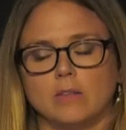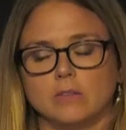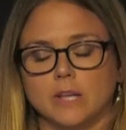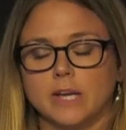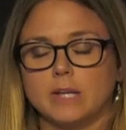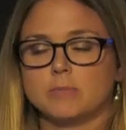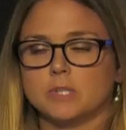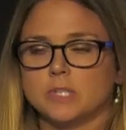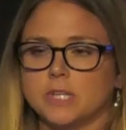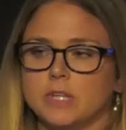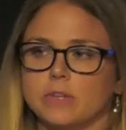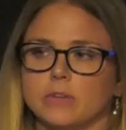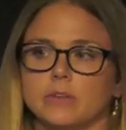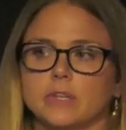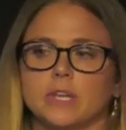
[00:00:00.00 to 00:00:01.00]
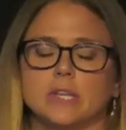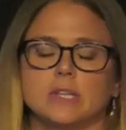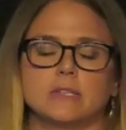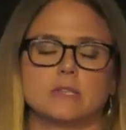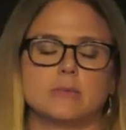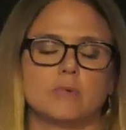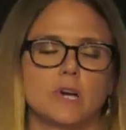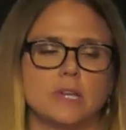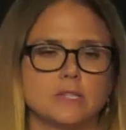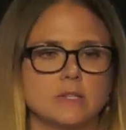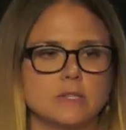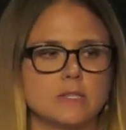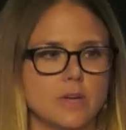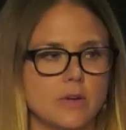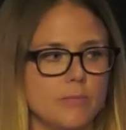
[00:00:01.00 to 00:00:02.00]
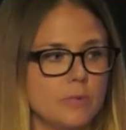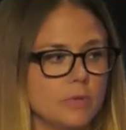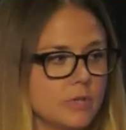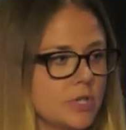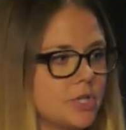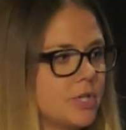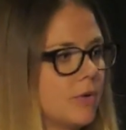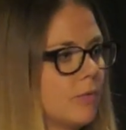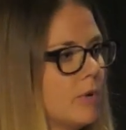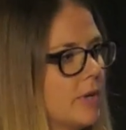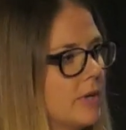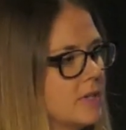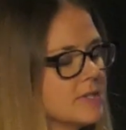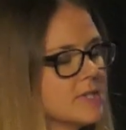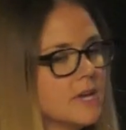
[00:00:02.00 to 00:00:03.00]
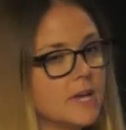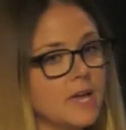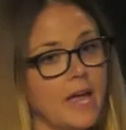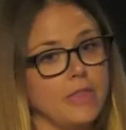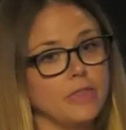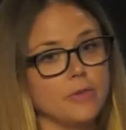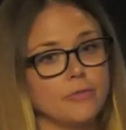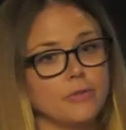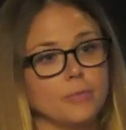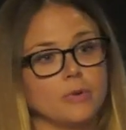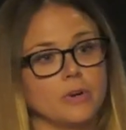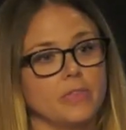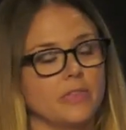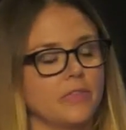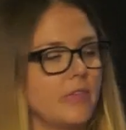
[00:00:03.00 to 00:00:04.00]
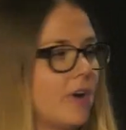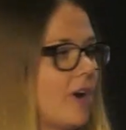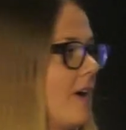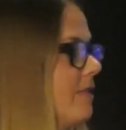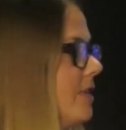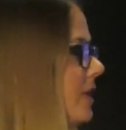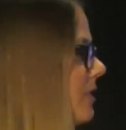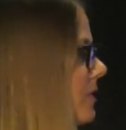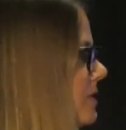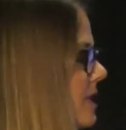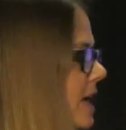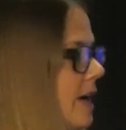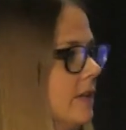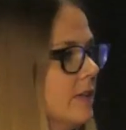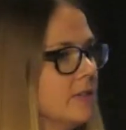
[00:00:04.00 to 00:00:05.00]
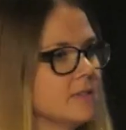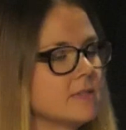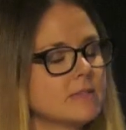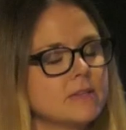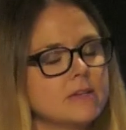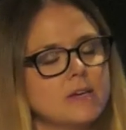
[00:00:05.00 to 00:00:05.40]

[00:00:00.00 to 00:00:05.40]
land particularly is the presence of Buller's shearwaters and the footprint that they're having on those islands.